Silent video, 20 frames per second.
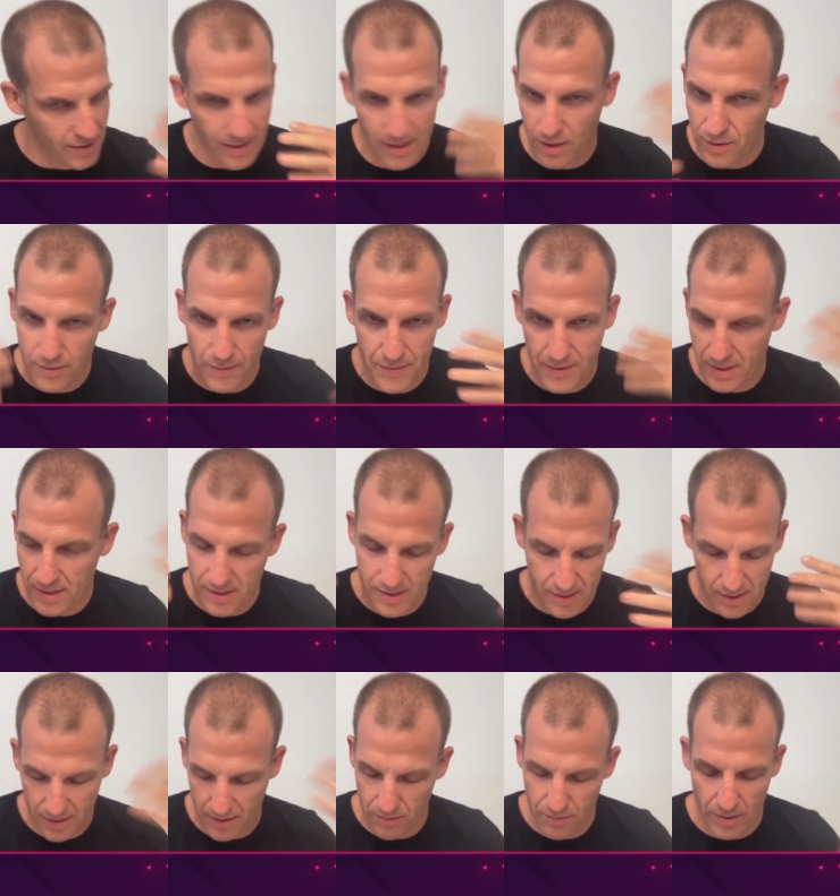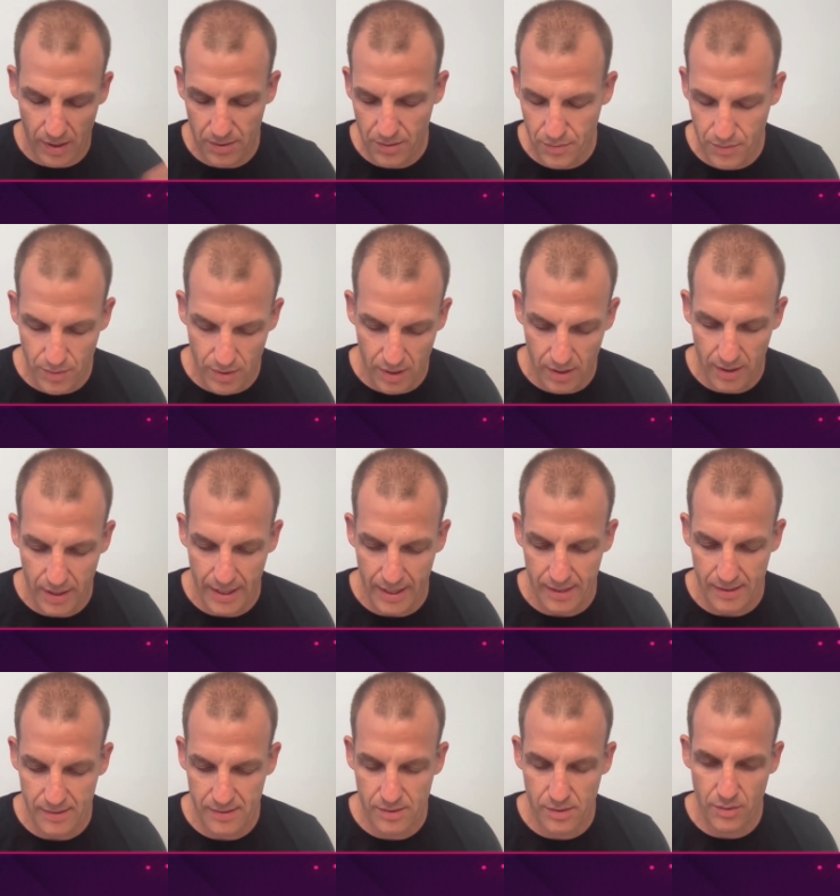a lot of things run through our
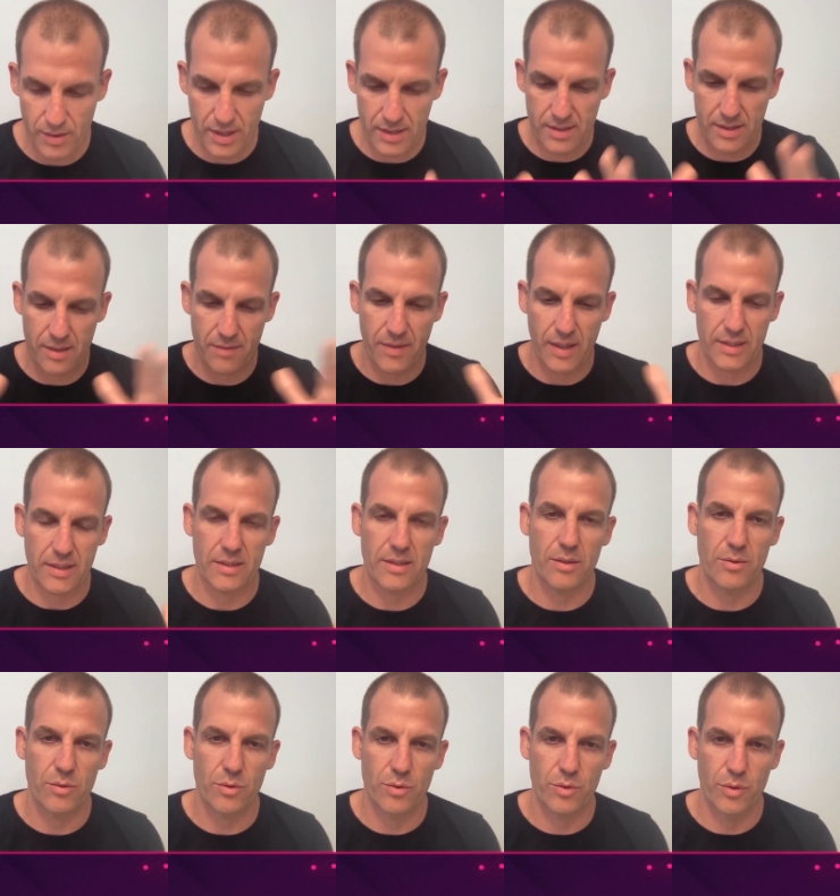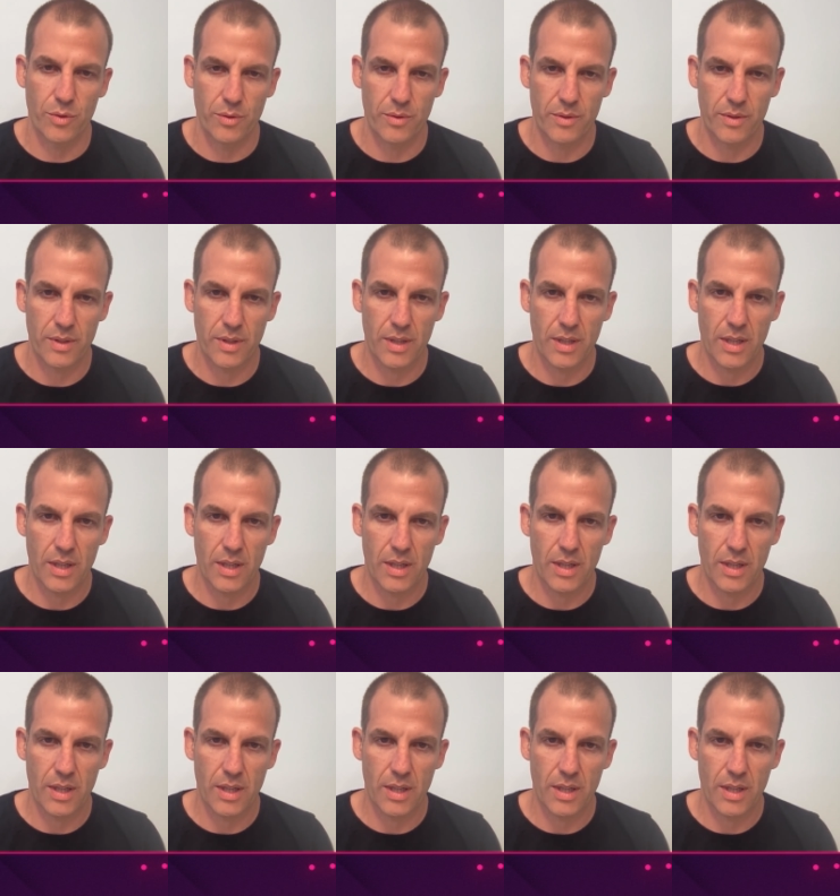heads. So let's divide it into two: